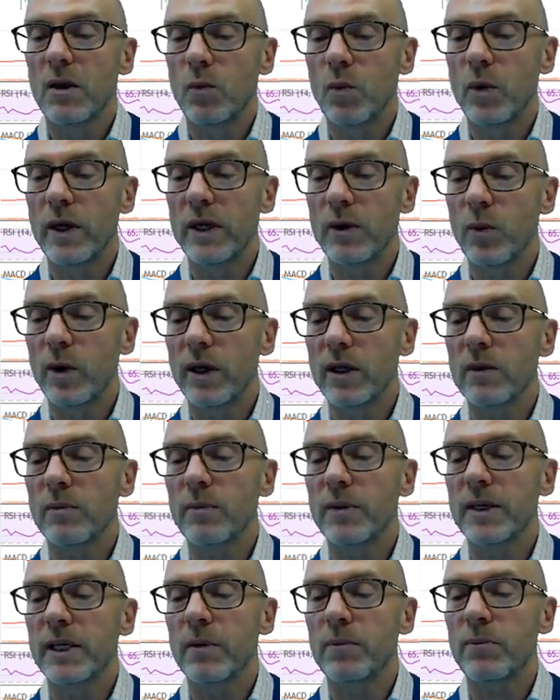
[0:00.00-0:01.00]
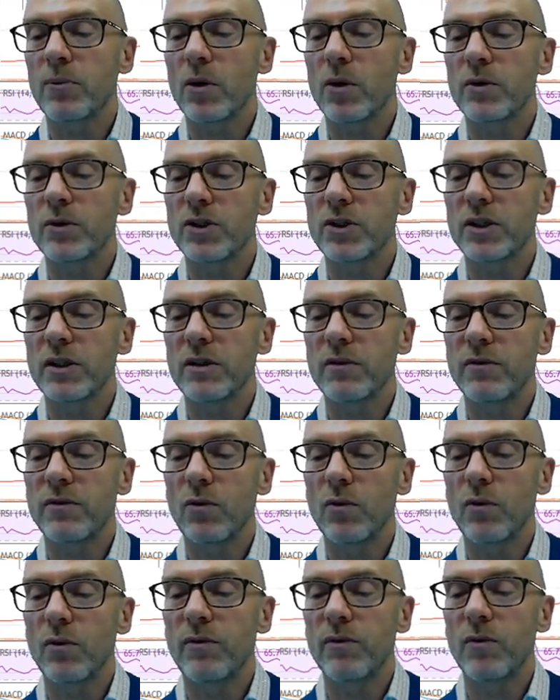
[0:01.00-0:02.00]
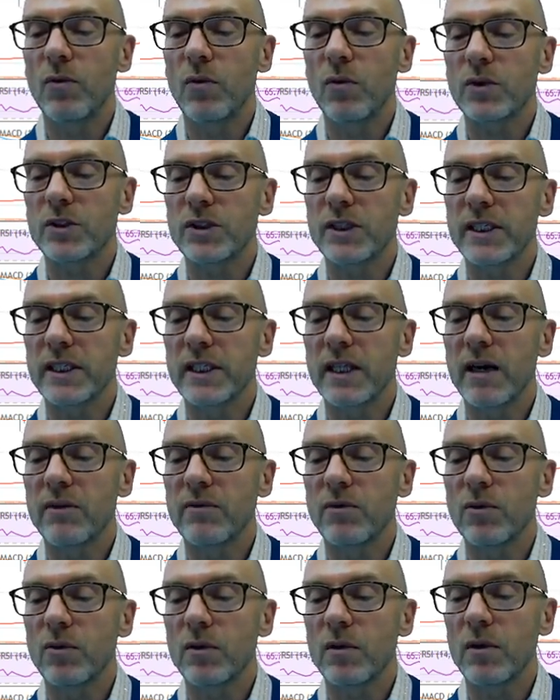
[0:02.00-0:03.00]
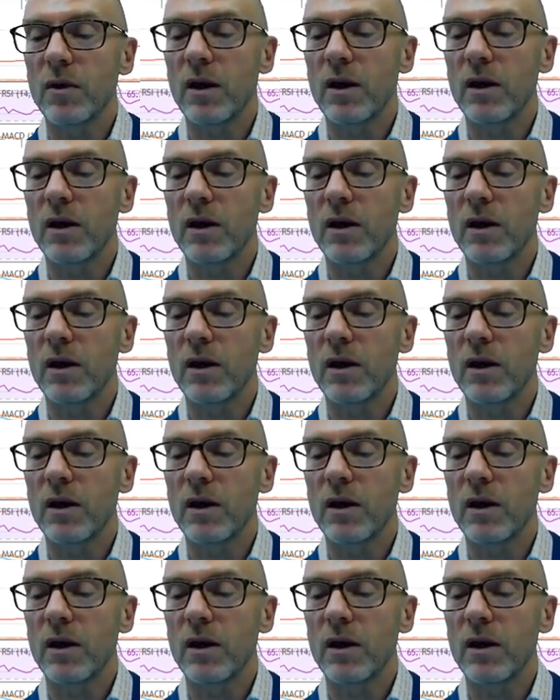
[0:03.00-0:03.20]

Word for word: we will be approaching the 440 level